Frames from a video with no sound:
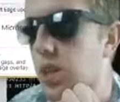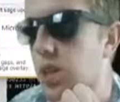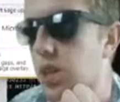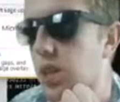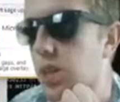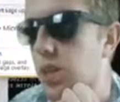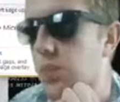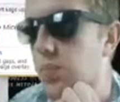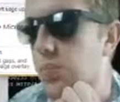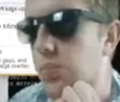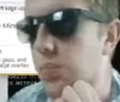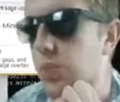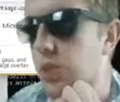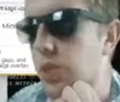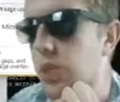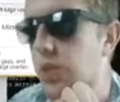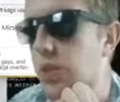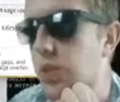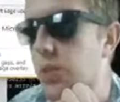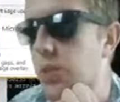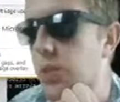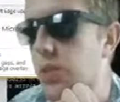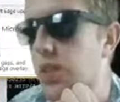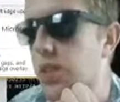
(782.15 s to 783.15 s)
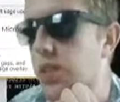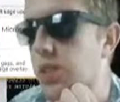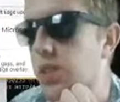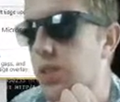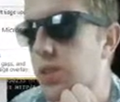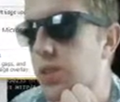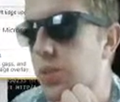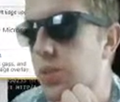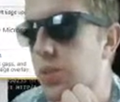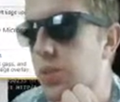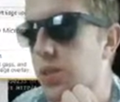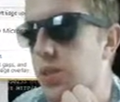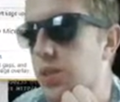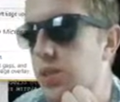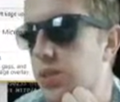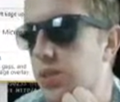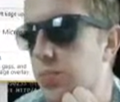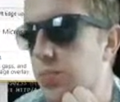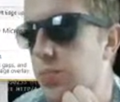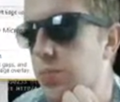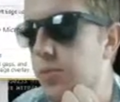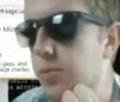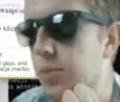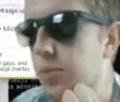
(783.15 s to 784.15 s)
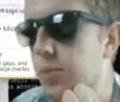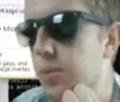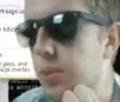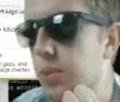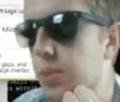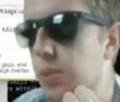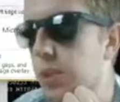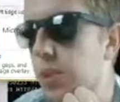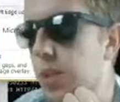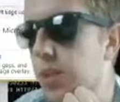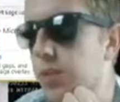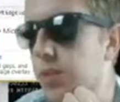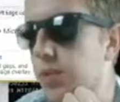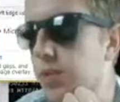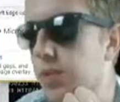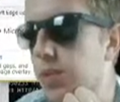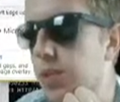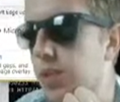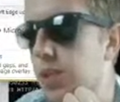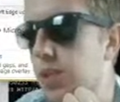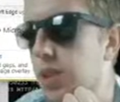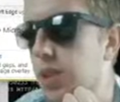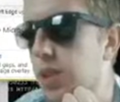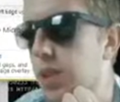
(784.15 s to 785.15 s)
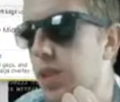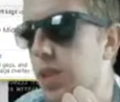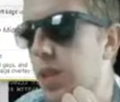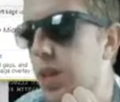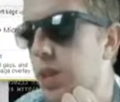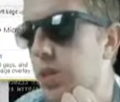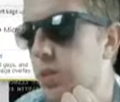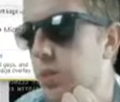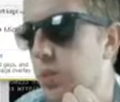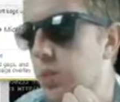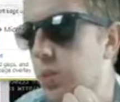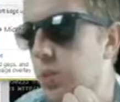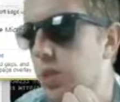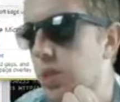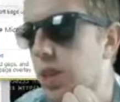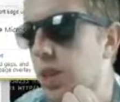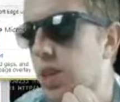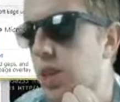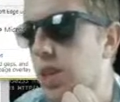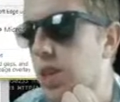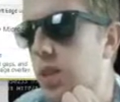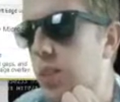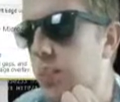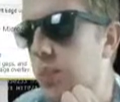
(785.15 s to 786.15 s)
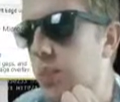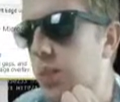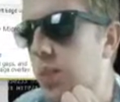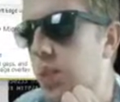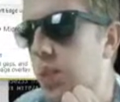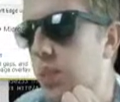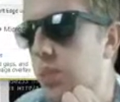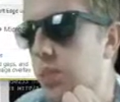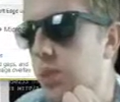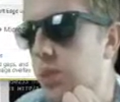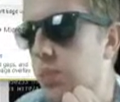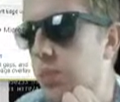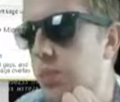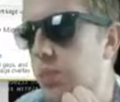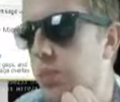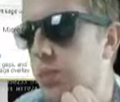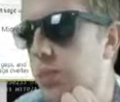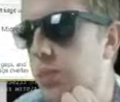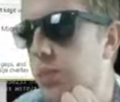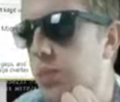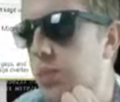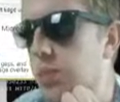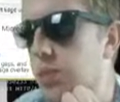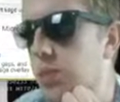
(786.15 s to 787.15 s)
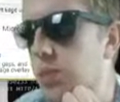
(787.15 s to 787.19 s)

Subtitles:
Another thing we need to do is, before we left, I was working on pop-ups.